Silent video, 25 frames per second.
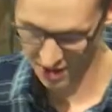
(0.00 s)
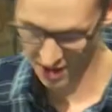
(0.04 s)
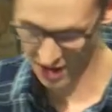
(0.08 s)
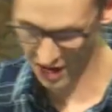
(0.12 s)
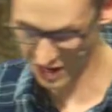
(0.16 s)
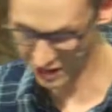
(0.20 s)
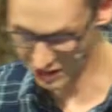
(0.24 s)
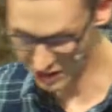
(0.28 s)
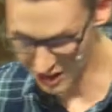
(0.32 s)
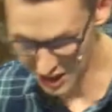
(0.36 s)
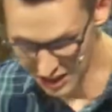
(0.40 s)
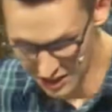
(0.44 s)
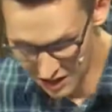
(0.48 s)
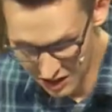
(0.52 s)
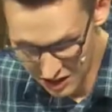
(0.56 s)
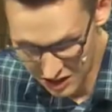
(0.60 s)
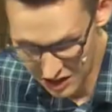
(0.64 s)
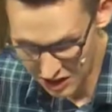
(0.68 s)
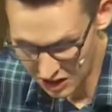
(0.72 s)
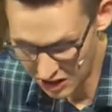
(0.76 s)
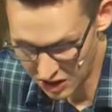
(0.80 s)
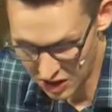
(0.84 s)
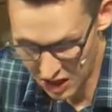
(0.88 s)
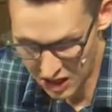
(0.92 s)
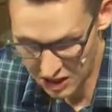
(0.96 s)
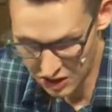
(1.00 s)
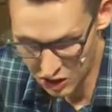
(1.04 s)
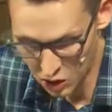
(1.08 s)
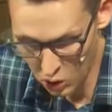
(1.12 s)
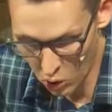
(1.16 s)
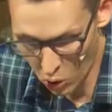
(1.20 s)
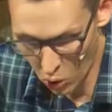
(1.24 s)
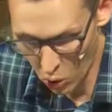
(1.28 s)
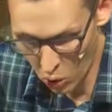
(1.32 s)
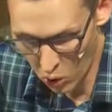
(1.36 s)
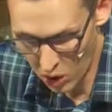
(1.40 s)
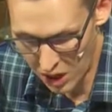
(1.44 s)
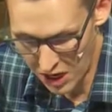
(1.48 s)
And Jesus is, is
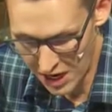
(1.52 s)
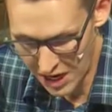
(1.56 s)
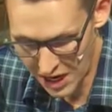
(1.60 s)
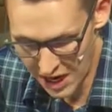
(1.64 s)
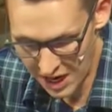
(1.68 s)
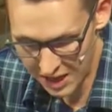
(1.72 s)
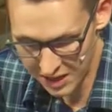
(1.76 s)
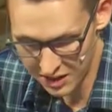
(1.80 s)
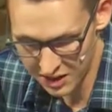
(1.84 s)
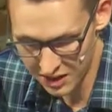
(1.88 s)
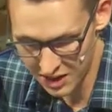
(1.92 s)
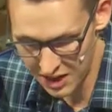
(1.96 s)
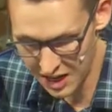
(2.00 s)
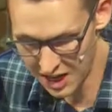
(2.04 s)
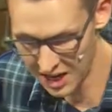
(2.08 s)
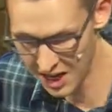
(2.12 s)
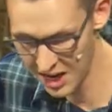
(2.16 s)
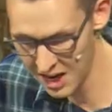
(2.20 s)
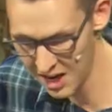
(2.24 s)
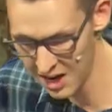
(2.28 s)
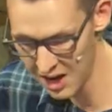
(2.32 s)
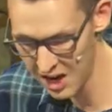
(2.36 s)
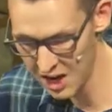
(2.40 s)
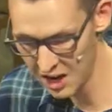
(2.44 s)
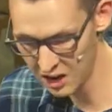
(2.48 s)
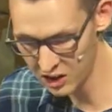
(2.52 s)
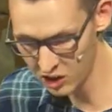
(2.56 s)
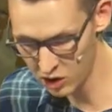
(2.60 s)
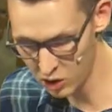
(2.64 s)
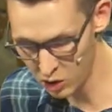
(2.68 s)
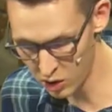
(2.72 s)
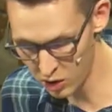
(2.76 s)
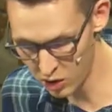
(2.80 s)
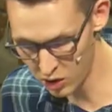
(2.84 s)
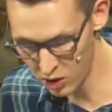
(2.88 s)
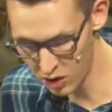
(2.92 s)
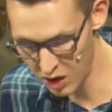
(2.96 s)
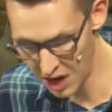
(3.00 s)
calling us here
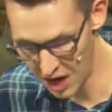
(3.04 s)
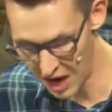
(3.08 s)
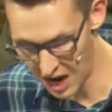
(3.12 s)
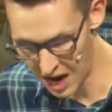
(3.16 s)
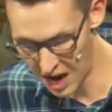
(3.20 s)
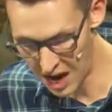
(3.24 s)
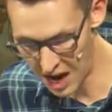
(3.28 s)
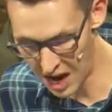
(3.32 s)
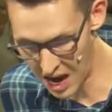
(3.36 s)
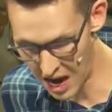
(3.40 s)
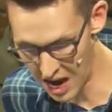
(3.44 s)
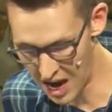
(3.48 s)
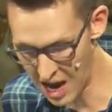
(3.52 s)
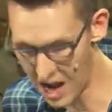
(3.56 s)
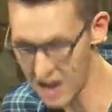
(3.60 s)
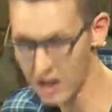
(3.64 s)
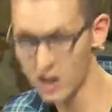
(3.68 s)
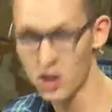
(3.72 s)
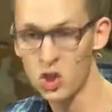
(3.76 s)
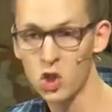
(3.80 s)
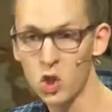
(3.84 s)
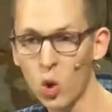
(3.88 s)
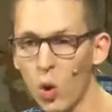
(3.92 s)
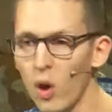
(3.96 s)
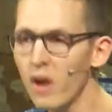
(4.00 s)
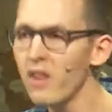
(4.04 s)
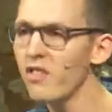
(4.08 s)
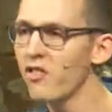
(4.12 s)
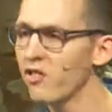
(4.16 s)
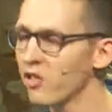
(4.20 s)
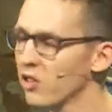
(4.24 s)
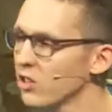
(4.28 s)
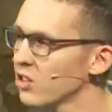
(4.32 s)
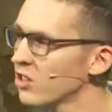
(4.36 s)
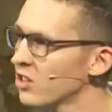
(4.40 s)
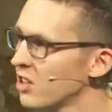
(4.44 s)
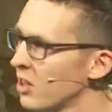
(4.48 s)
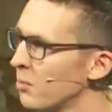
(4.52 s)
to a, a, a
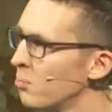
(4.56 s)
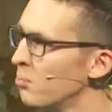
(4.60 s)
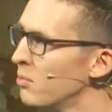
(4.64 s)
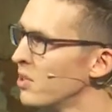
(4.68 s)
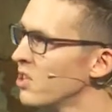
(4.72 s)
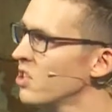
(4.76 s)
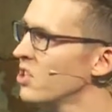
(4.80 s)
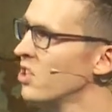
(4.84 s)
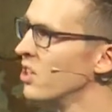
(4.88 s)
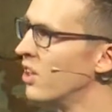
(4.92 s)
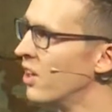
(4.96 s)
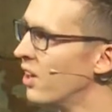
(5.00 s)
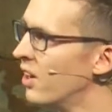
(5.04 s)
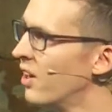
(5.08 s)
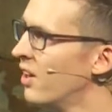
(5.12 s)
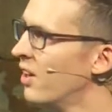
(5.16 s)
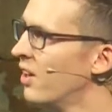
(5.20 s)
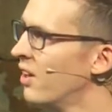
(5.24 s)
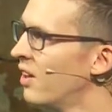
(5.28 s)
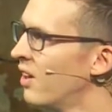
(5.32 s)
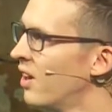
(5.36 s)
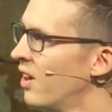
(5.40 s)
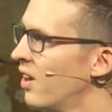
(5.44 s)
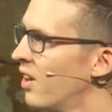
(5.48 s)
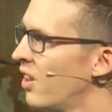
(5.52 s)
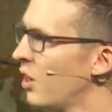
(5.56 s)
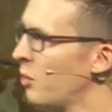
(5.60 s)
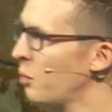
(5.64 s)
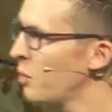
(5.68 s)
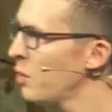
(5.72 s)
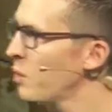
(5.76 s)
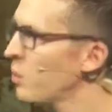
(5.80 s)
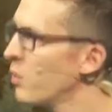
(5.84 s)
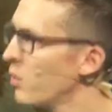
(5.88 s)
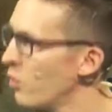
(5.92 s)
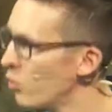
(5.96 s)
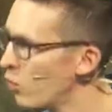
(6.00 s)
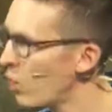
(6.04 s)
joyful submission, that
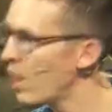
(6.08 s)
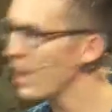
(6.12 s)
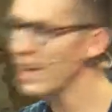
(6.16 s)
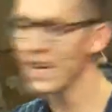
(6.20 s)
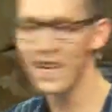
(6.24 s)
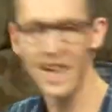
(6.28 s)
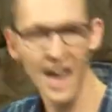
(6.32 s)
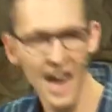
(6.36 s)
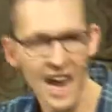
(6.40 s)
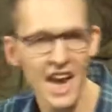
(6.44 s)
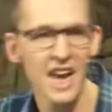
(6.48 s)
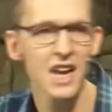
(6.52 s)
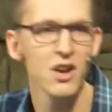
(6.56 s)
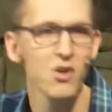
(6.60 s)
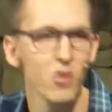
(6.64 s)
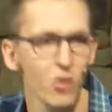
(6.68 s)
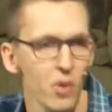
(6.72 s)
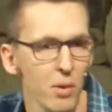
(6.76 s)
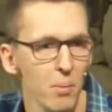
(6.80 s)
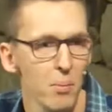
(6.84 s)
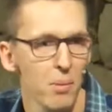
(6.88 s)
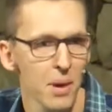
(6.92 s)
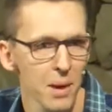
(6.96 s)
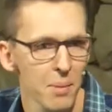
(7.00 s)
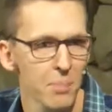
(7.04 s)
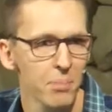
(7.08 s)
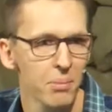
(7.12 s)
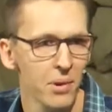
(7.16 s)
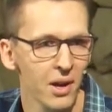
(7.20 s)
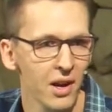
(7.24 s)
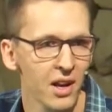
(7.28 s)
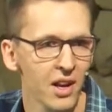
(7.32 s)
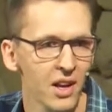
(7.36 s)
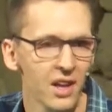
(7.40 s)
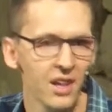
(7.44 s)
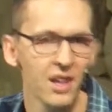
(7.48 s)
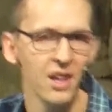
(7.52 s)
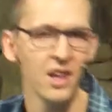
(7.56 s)
we would again
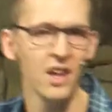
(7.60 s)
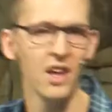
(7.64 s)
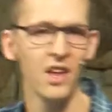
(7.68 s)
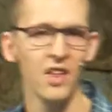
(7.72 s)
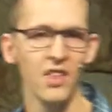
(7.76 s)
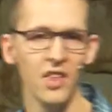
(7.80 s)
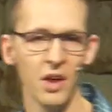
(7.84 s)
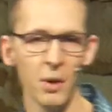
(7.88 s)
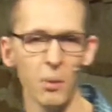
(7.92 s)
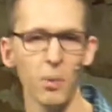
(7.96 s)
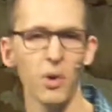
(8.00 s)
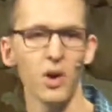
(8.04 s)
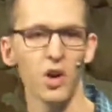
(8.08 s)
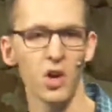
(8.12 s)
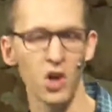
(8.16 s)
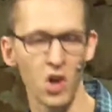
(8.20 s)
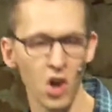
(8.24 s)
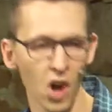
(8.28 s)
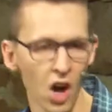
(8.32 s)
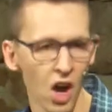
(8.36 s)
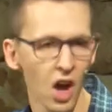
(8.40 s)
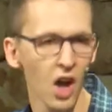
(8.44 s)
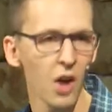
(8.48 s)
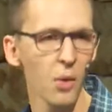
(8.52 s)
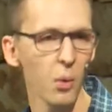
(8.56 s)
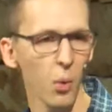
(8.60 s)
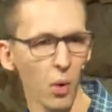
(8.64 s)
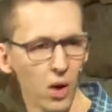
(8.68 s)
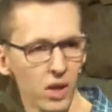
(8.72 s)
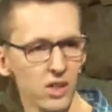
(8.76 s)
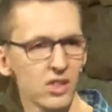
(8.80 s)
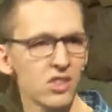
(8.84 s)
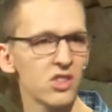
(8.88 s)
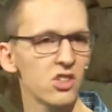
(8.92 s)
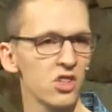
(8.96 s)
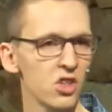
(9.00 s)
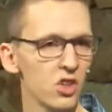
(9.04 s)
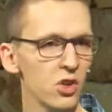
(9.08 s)
remember that what God
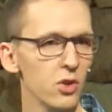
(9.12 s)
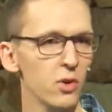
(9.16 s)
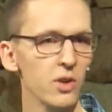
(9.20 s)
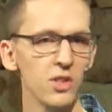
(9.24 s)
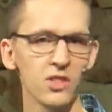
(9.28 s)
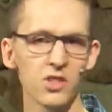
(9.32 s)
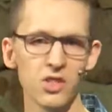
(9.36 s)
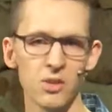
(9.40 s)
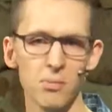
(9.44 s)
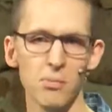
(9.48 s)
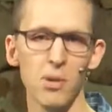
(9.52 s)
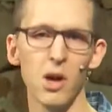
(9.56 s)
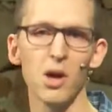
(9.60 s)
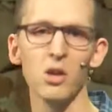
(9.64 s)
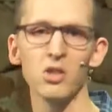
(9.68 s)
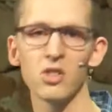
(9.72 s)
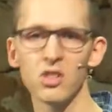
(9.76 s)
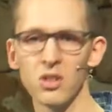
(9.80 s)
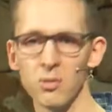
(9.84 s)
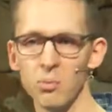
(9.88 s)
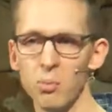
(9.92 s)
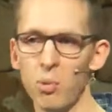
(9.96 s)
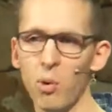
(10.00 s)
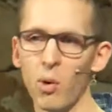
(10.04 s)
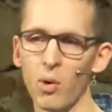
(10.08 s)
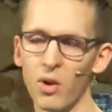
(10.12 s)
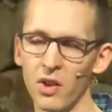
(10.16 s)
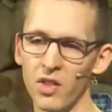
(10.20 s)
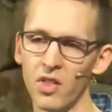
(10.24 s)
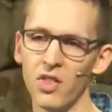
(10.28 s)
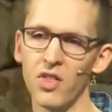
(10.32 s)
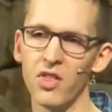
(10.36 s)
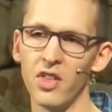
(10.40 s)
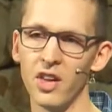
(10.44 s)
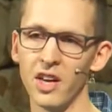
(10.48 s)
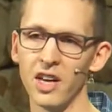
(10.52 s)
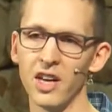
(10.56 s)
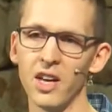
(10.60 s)
wants to do is the most important
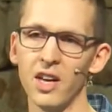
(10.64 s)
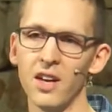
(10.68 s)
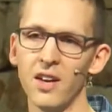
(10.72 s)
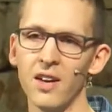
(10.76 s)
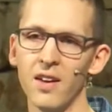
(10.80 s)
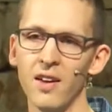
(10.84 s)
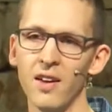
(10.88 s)
thing.